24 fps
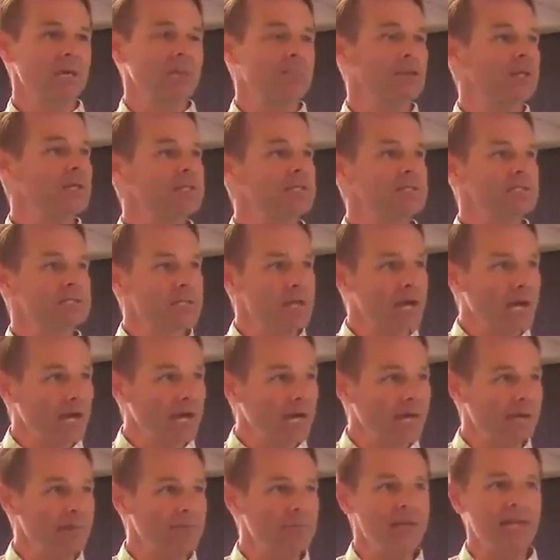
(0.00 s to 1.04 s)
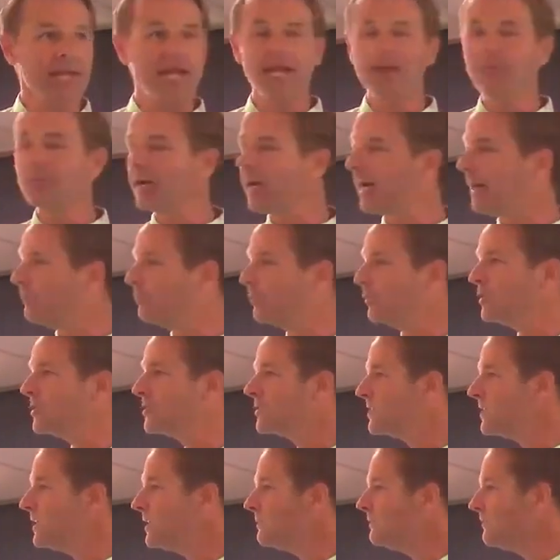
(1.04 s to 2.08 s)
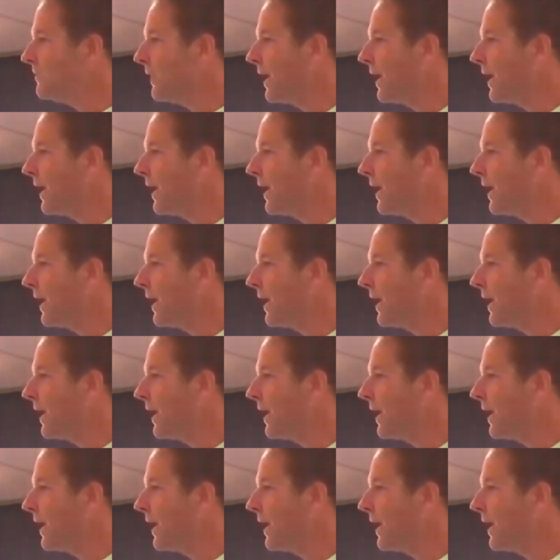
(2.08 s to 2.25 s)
But at the time that Abraham received